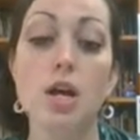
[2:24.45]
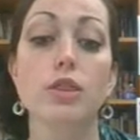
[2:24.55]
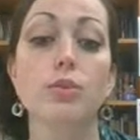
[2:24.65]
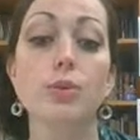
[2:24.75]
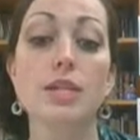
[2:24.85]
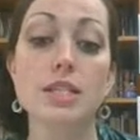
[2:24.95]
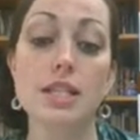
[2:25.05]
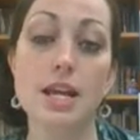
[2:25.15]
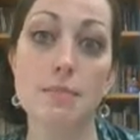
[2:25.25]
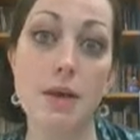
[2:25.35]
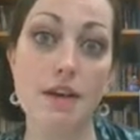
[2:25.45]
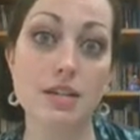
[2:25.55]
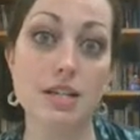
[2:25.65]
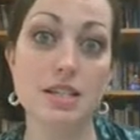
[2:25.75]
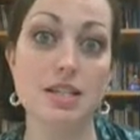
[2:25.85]
The reason that I'm
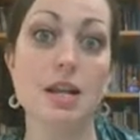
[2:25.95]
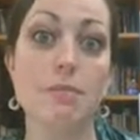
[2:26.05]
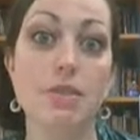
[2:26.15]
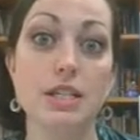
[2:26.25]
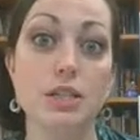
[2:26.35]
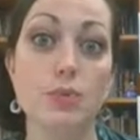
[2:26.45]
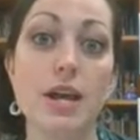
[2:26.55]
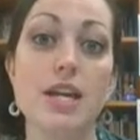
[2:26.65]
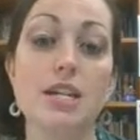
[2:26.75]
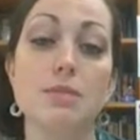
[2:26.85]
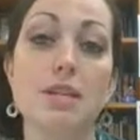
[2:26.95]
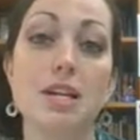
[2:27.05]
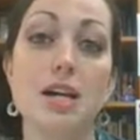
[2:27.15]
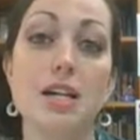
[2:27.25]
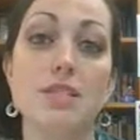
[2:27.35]
having it set up this way is
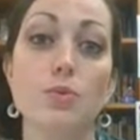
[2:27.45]
because